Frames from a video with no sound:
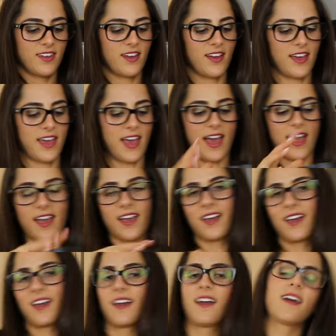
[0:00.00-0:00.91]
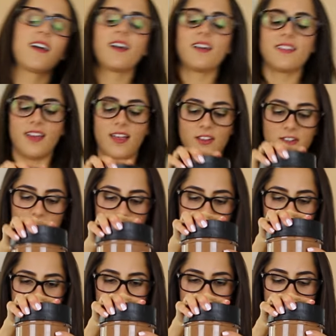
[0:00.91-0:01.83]
Okay, that looks
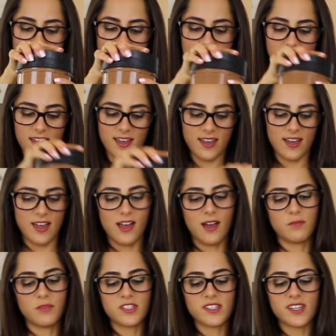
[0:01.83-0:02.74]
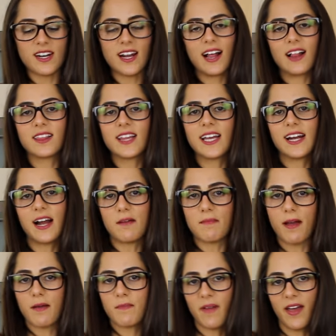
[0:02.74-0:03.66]
good to me. I'm just gonna clean up
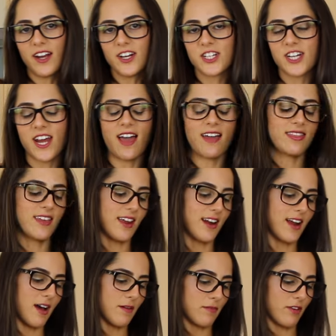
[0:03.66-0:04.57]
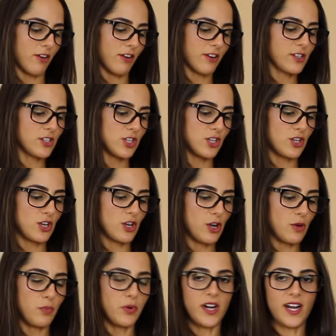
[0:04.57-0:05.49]
my bench and then I'm going
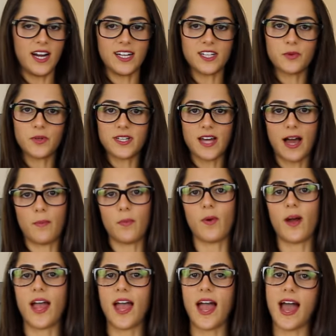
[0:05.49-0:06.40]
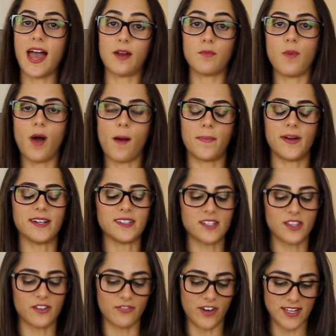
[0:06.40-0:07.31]
to put it into a Tupperware and pop it
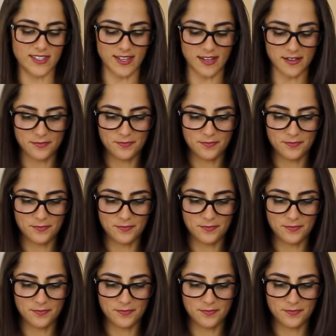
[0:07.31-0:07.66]
into the freezer.